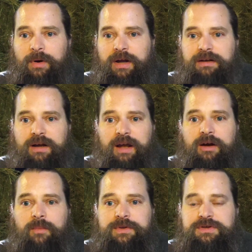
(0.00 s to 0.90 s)
But I
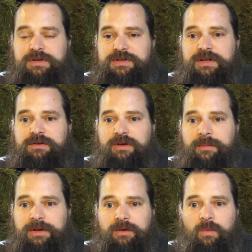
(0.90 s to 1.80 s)
hope that you continue
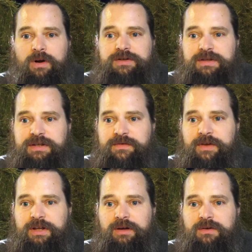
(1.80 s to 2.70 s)
coming here and watching these
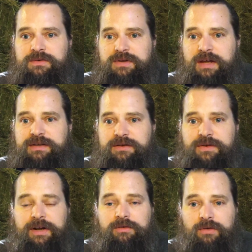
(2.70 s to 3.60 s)
videos as I
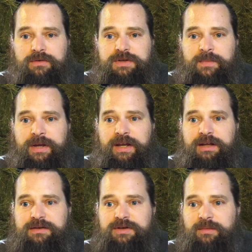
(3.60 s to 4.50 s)
try to grow this
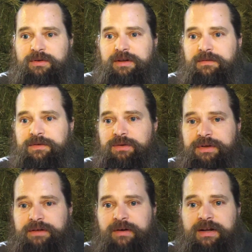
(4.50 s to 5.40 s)
page. I'm only a few
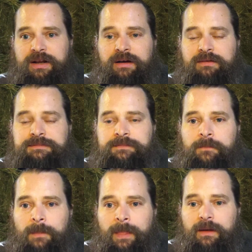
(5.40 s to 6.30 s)
in right now,
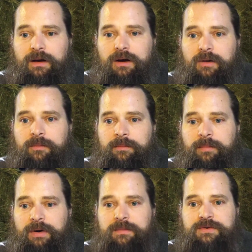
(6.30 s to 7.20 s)

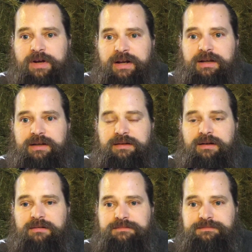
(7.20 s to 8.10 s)
but I'm trying to get
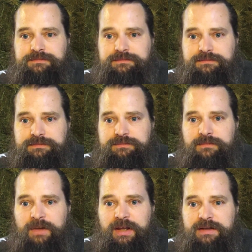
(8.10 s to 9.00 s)
there.
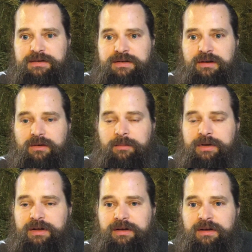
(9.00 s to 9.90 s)
And so I'm
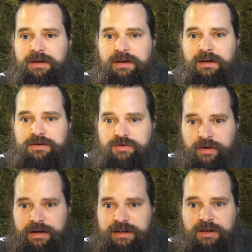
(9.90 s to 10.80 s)

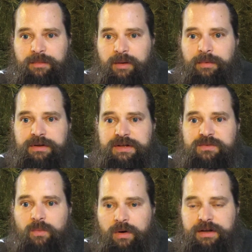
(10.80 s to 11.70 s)
trying to keep up on
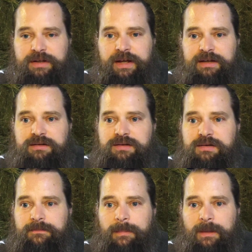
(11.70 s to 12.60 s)
these
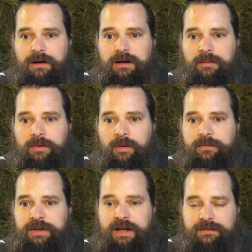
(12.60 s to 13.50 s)
one-a-days.
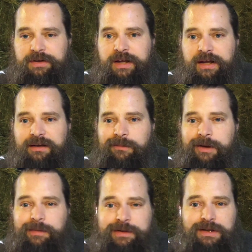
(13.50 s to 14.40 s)
hopefully every day. I
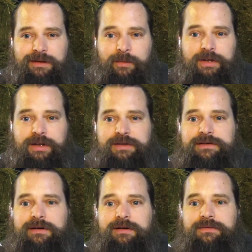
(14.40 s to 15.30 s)
might be taking weekends
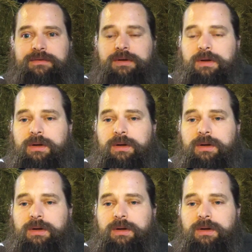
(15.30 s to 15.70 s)
off.